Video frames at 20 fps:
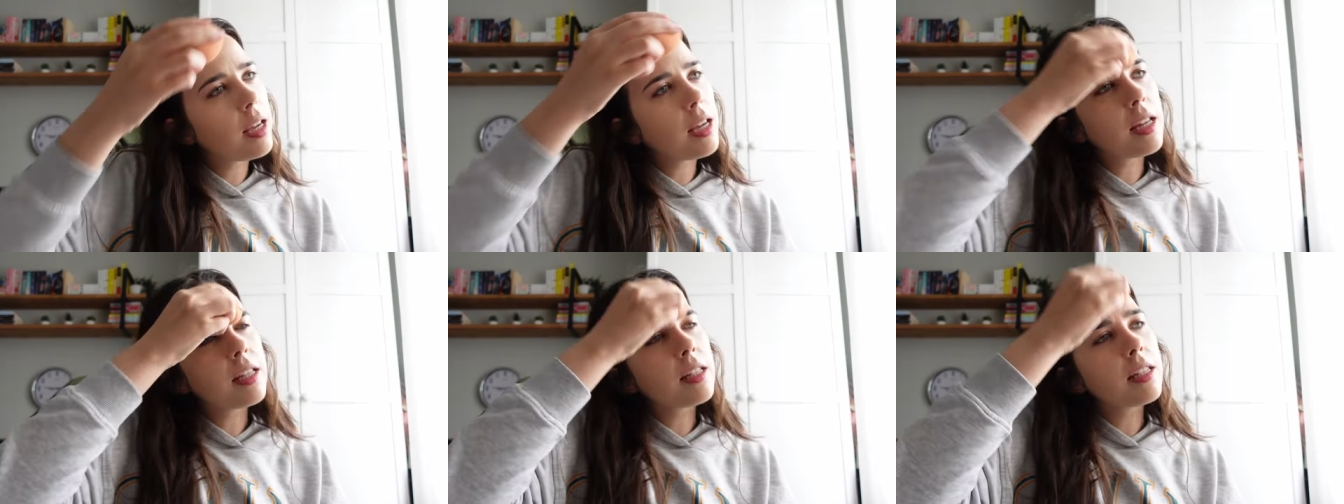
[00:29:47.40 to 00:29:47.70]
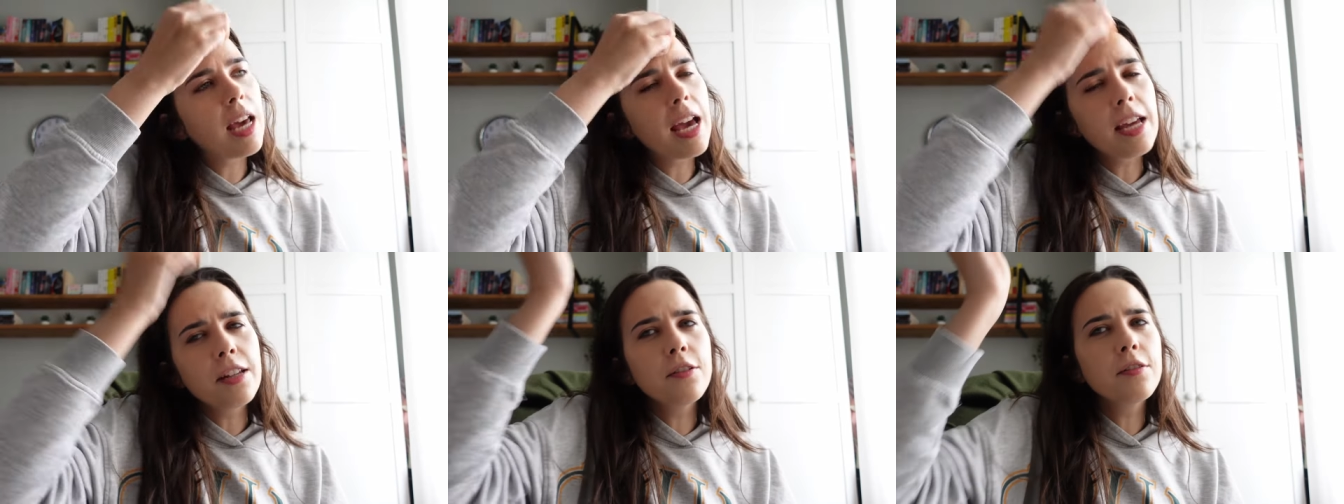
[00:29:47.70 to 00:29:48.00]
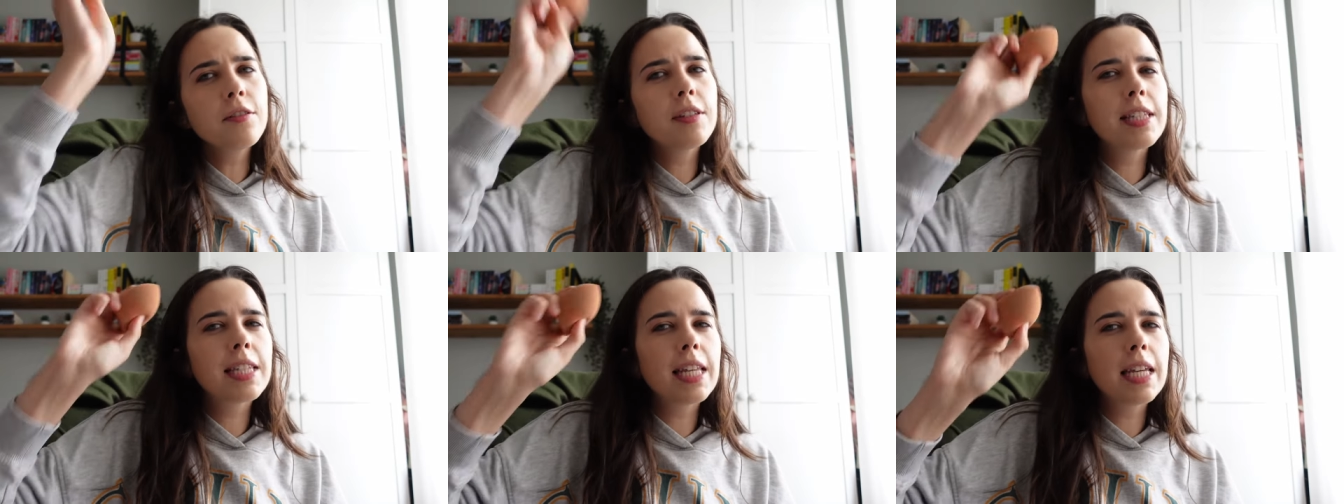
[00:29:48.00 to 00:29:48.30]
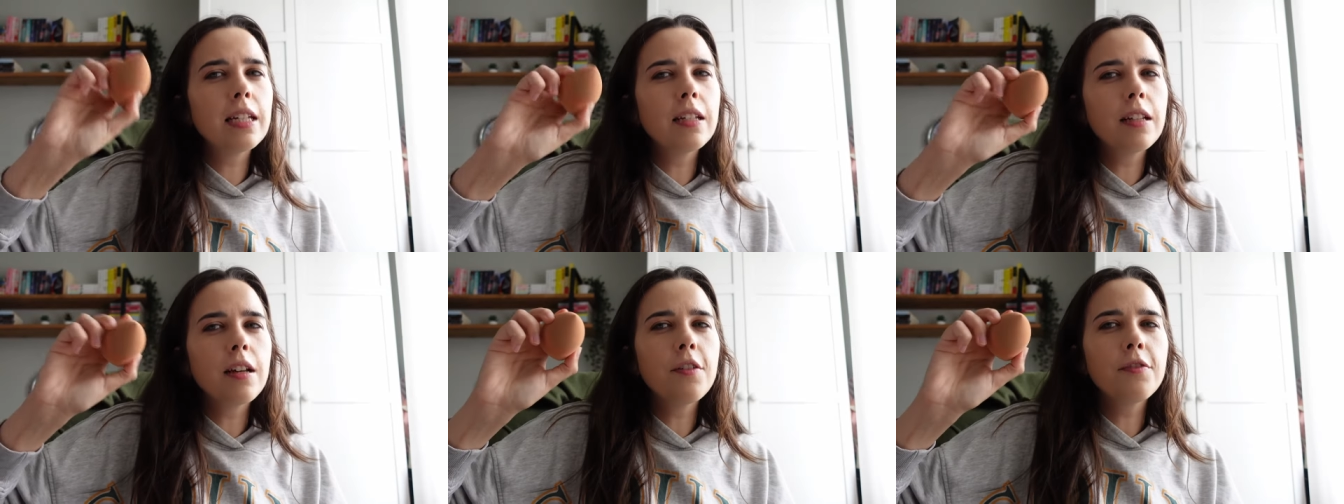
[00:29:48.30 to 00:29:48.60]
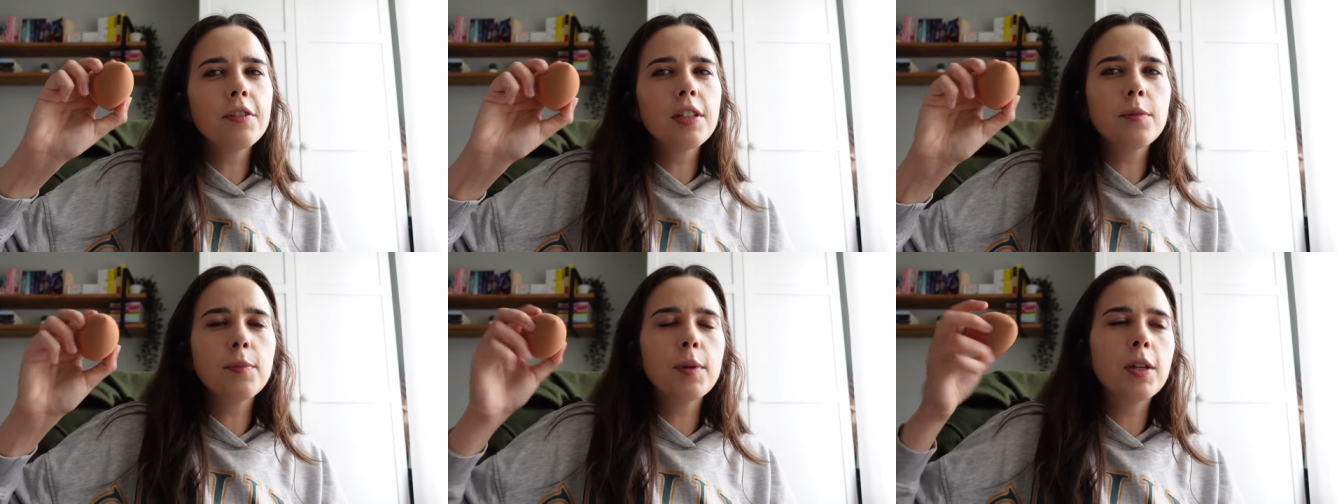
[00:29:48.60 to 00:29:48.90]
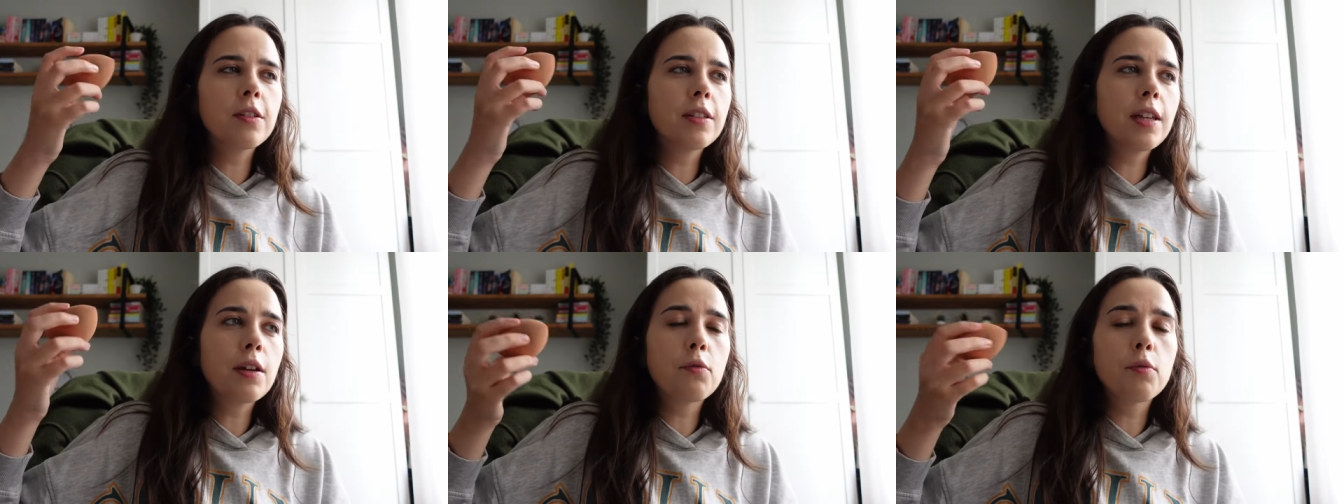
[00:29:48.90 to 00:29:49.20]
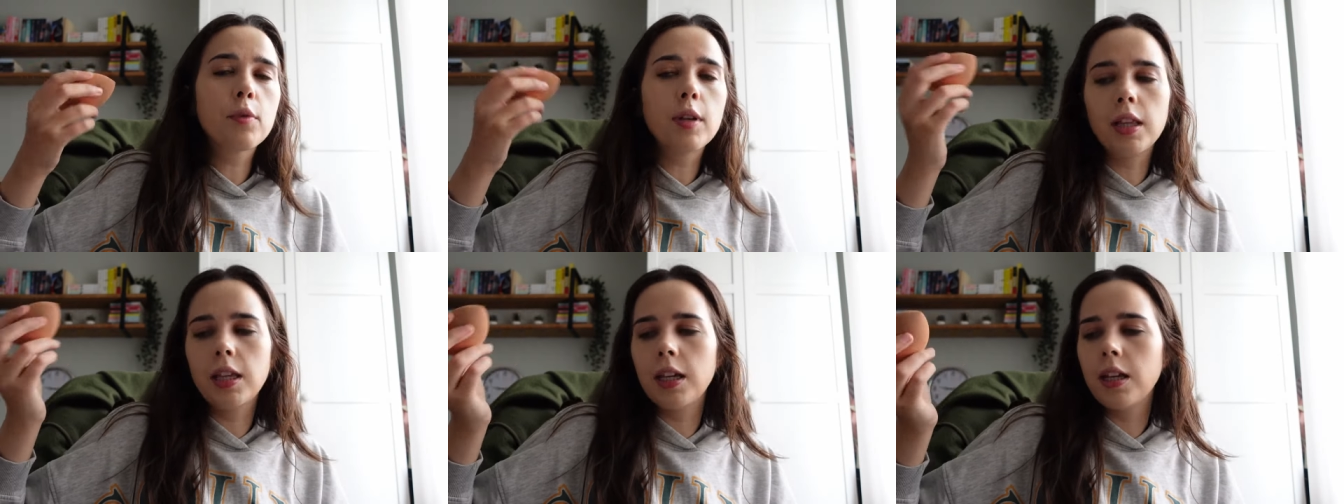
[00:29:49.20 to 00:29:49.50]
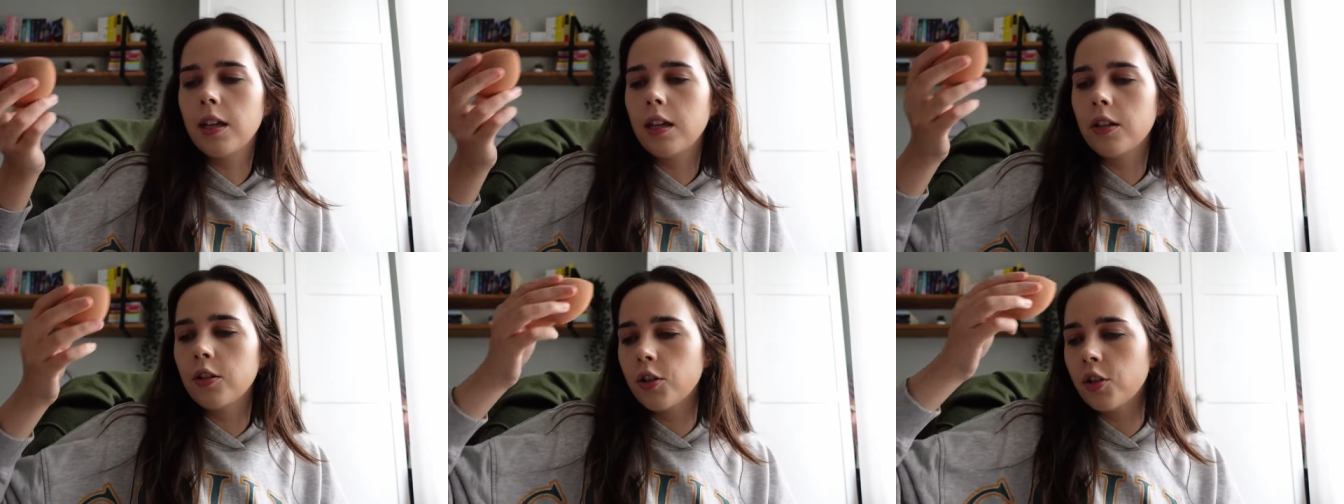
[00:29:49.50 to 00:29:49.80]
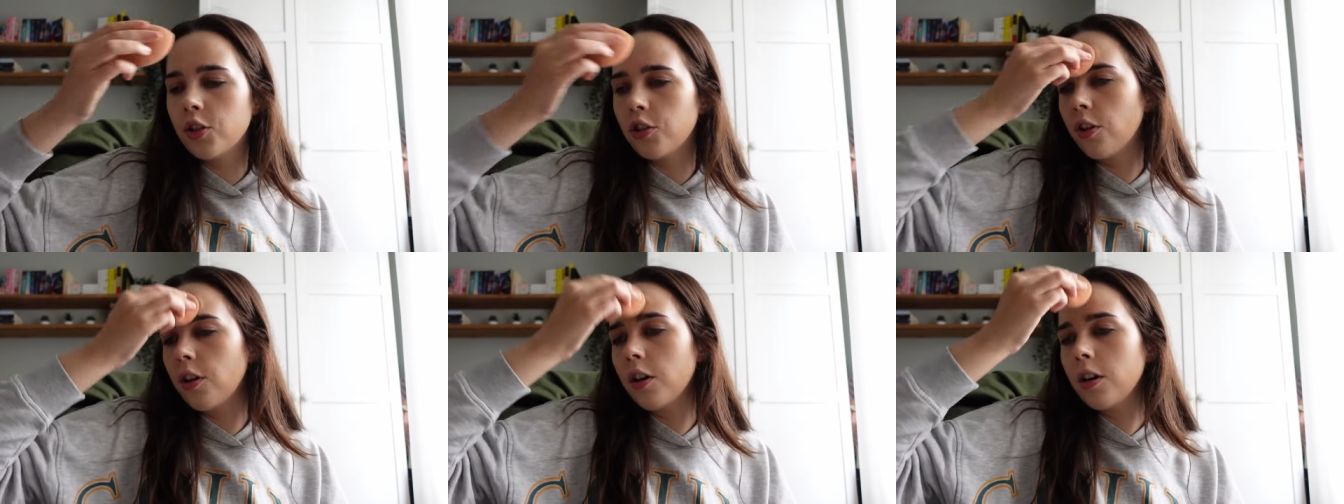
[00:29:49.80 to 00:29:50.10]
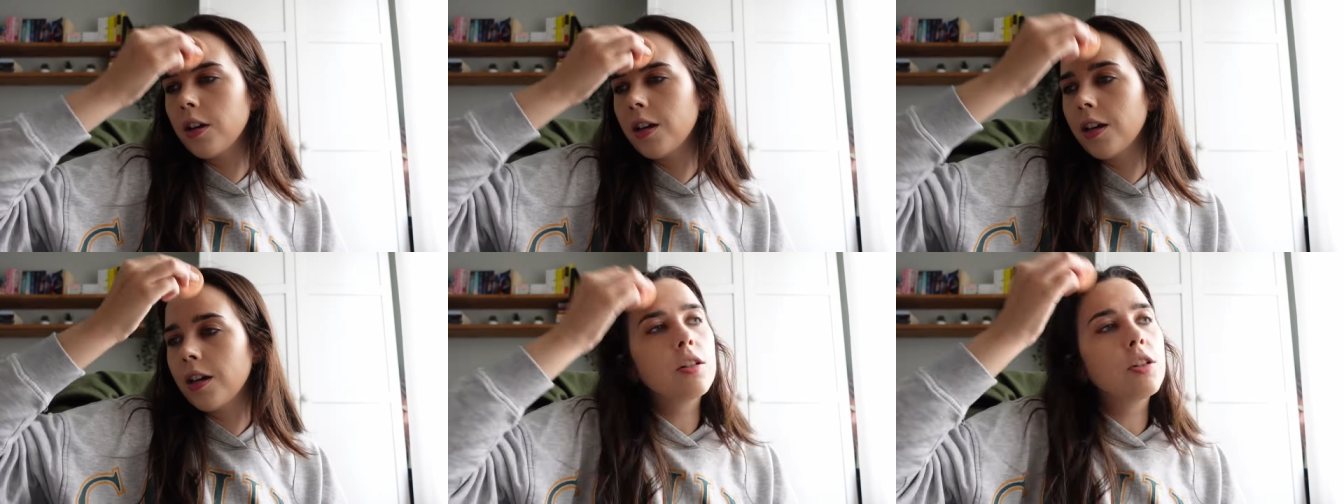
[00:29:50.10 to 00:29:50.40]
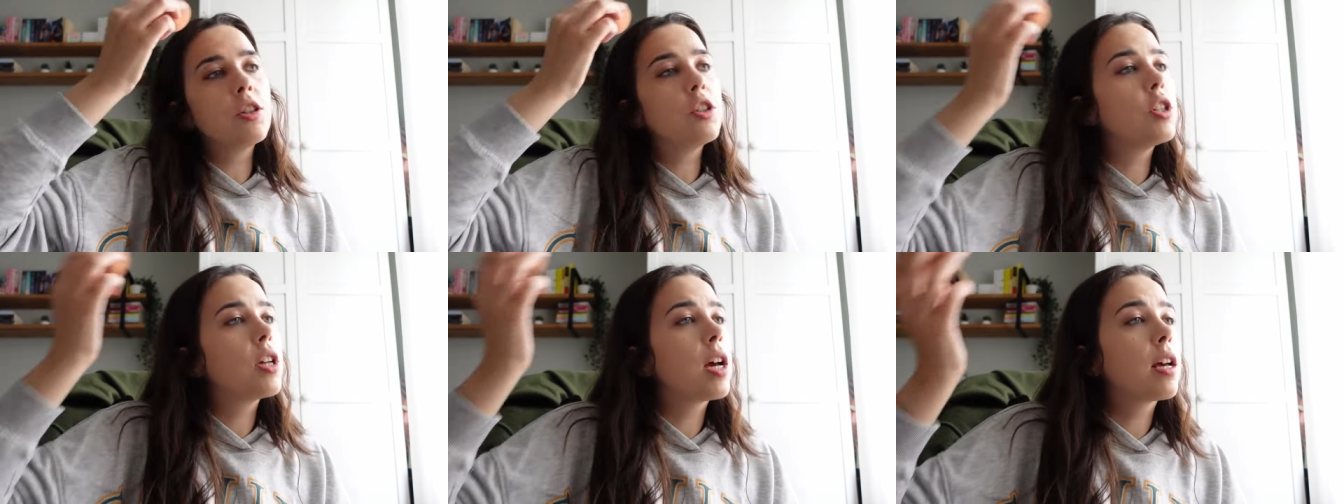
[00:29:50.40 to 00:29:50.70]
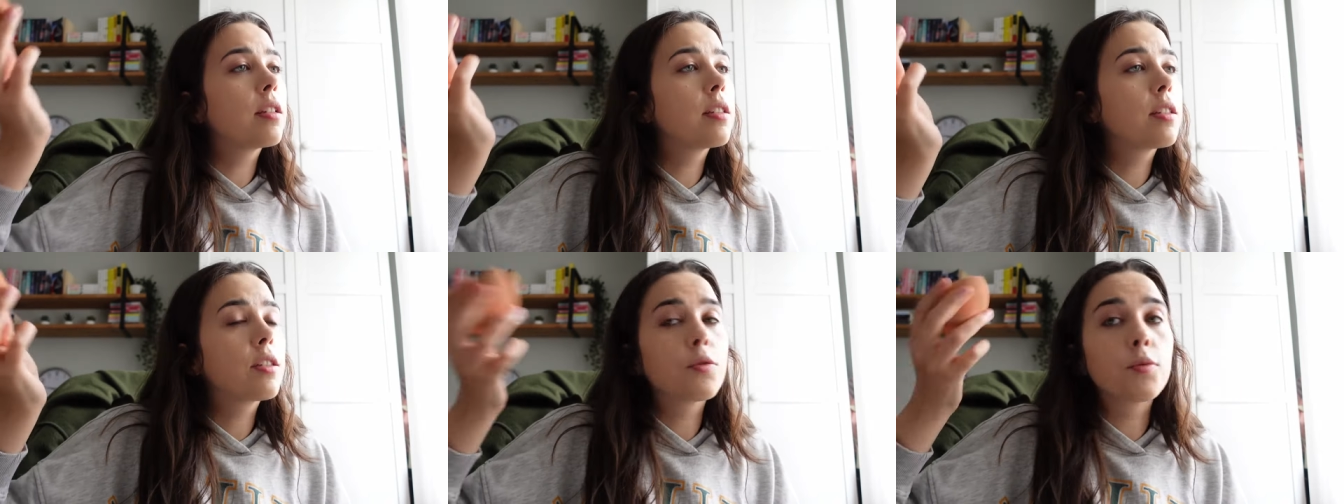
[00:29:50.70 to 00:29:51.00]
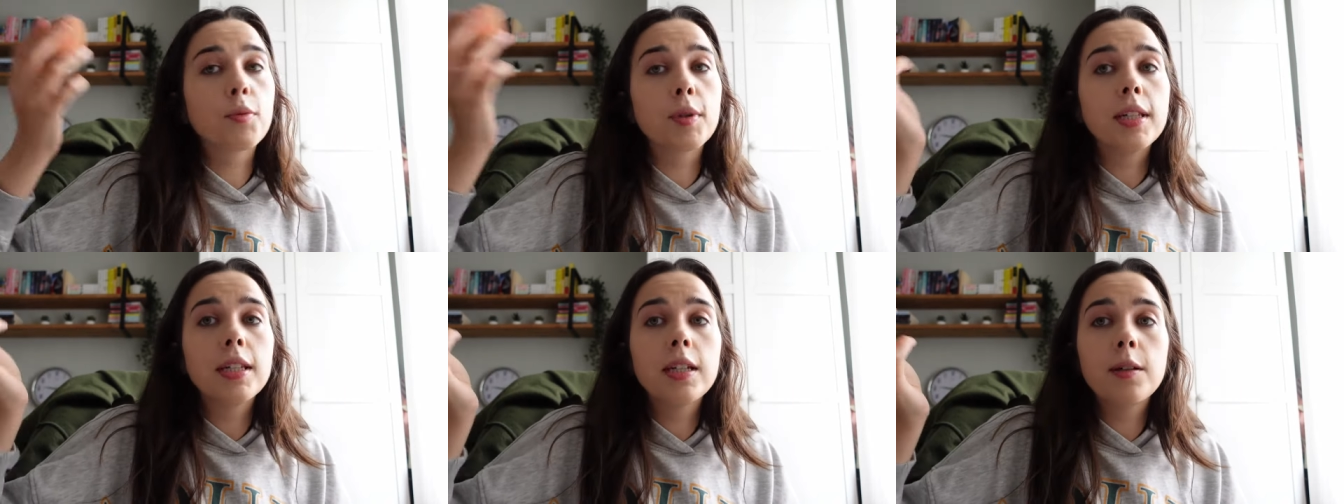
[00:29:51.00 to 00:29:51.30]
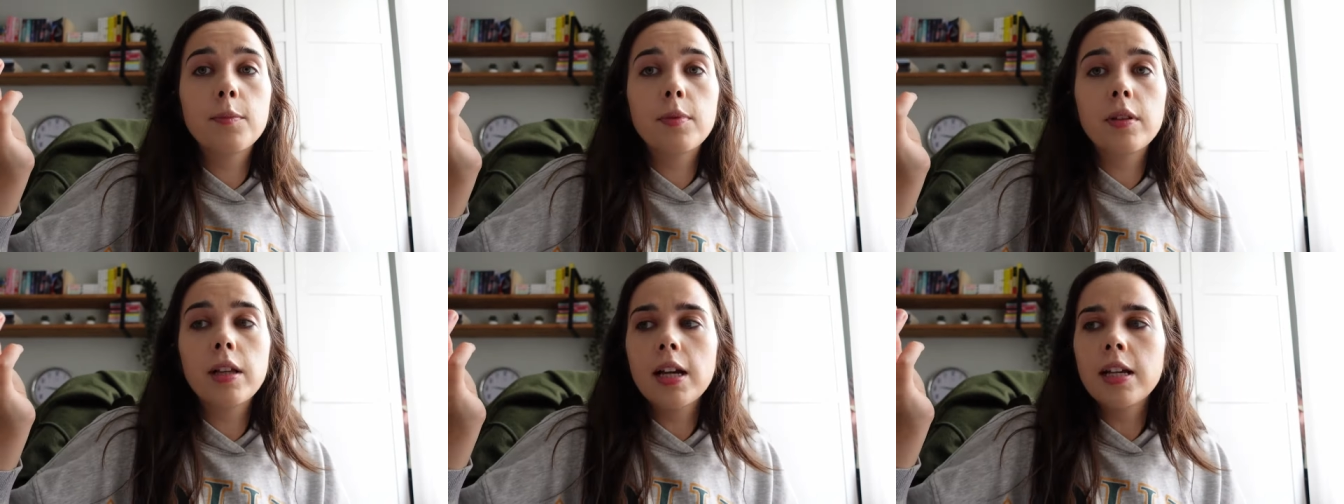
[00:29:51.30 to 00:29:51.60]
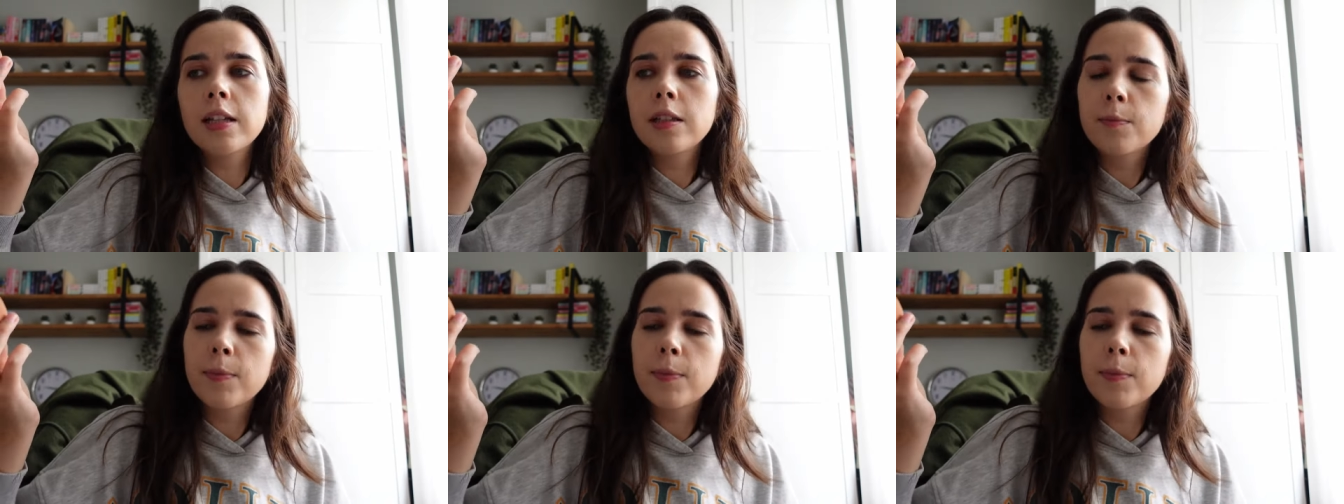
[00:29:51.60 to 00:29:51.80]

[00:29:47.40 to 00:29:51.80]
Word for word: And I don't say it often because I really enjoy just reading plays,